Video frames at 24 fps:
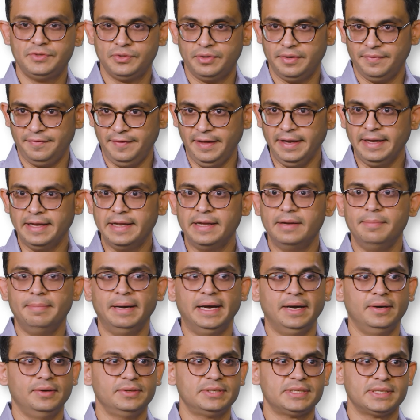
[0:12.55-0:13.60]
sort of thinking
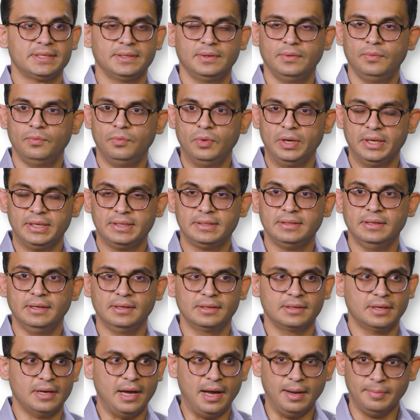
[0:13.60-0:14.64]
about what a
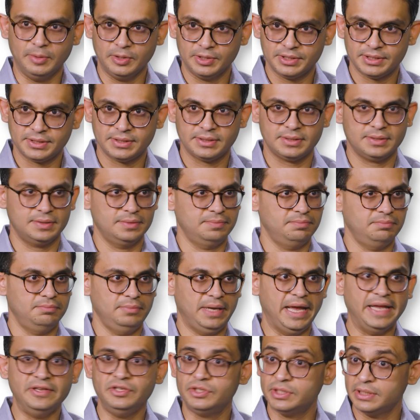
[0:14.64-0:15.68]
commerce
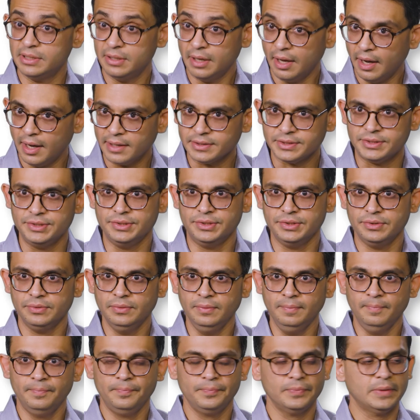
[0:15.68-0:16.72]
engine ought to do
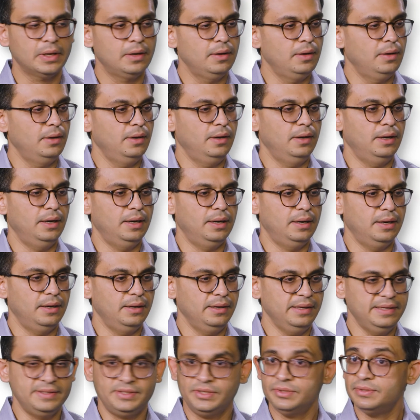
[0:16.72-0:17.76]

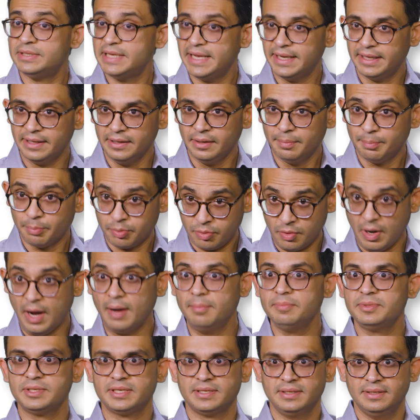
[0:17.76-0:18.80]
is you take in a
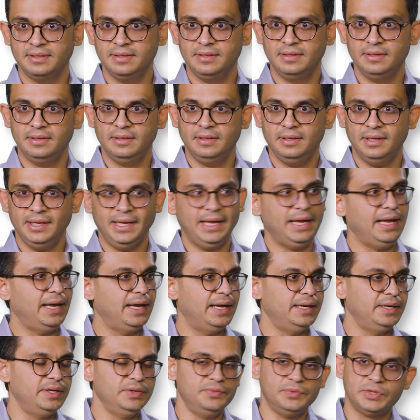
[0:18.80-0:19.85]
prompt,
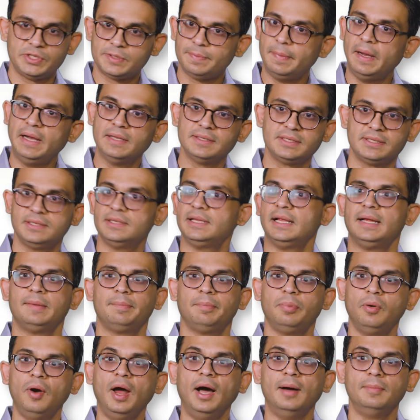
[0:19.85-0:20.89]
and in response to that
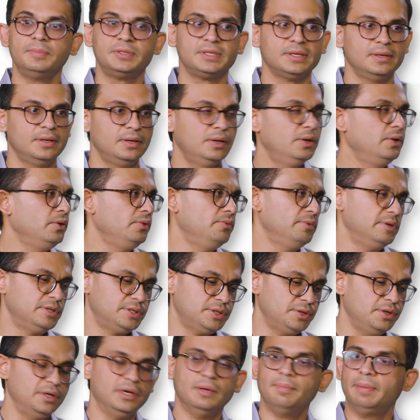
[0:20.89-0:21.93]
prompt, you
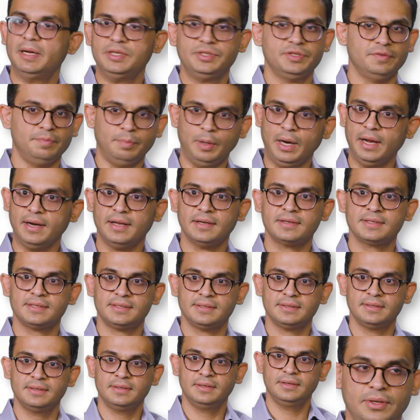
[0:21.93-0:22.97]
return a bunch of products.
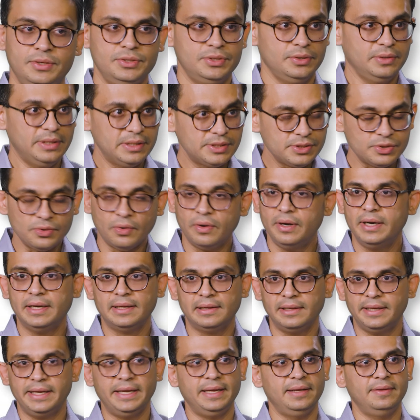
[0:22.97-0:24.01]
So
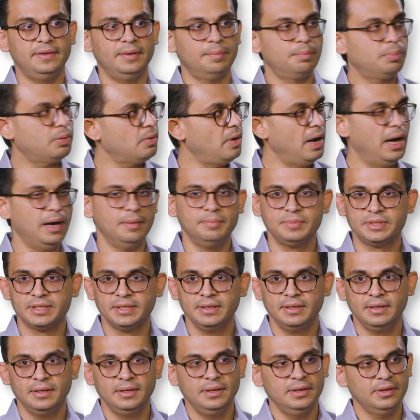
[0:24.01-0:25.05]
historically, the prompt
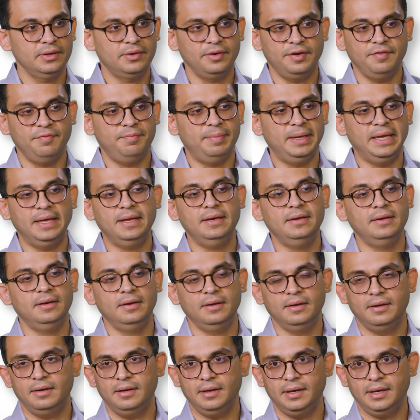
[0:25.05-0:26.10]
could have been,
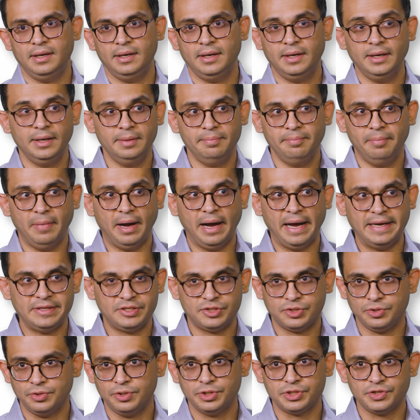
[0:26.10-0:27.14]
I
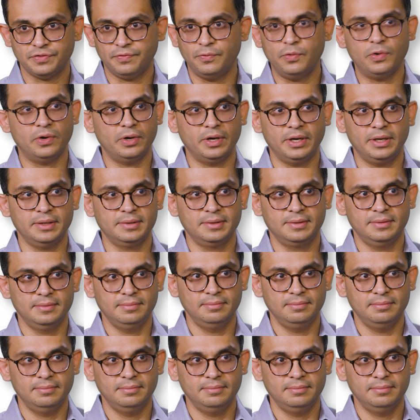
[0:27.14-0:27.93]
search for